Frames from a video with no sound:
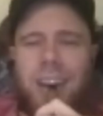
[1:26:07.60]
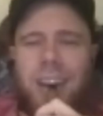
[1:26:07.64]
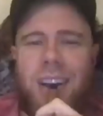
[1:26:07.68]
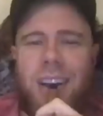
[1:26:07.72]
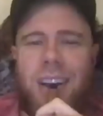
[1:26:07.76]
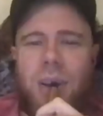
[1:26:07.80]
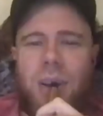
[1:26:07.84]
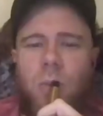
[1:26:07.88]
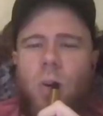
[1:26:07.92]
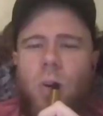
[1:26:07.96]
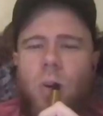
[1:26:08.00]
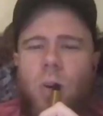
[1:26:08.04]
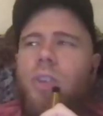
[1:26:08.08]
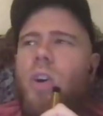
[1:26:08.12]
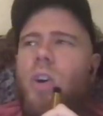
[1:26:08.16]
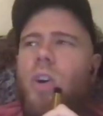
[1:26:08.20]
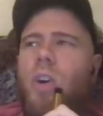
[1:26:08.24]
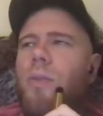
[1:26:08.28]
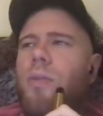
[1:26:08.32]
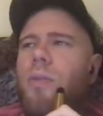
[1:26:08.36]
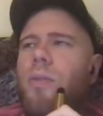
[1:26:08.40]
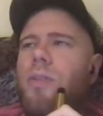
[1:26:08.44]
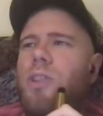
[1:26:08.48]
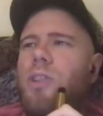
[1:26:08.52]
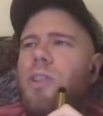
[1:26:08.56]
Well,
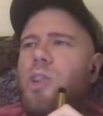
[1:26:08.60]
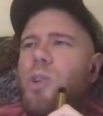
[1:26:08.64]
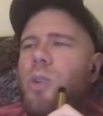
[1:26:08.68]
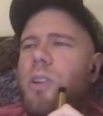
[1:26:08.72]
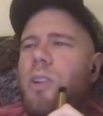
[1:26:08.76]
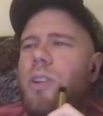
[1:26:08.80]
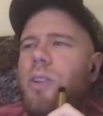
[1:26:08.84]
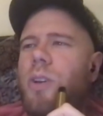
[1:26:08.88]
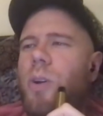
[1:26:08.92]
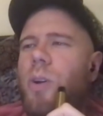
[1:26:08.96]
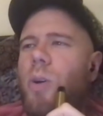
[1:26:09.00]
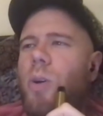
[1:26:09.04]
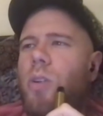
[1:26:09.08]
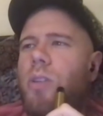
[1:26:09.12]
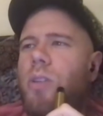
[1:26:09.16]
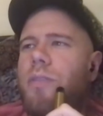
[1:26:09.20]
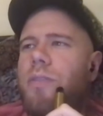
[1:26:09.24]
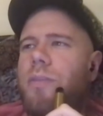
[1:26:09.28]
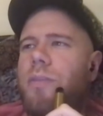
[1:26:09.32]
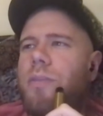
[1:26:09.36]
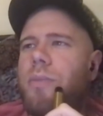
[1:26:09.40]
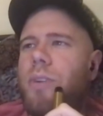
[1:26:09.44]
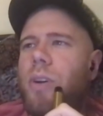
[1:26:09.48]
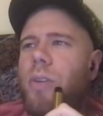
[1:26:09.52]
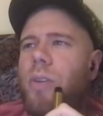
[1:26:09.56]
surely not all of them
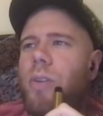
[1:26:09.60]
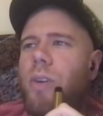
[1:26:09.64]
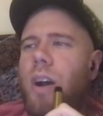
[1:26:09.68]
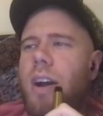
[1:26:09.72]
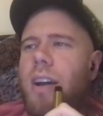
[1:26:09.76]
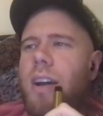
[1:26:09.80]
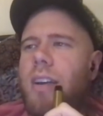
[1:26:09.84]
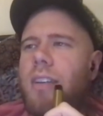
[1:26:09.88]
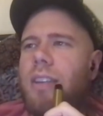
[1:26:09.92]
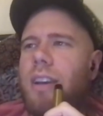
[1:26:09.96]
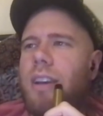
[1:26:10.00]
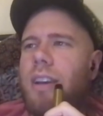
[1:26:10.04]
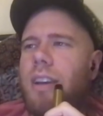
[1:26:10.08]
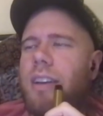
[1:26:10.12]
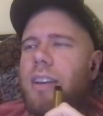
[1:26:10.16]
though, right? Like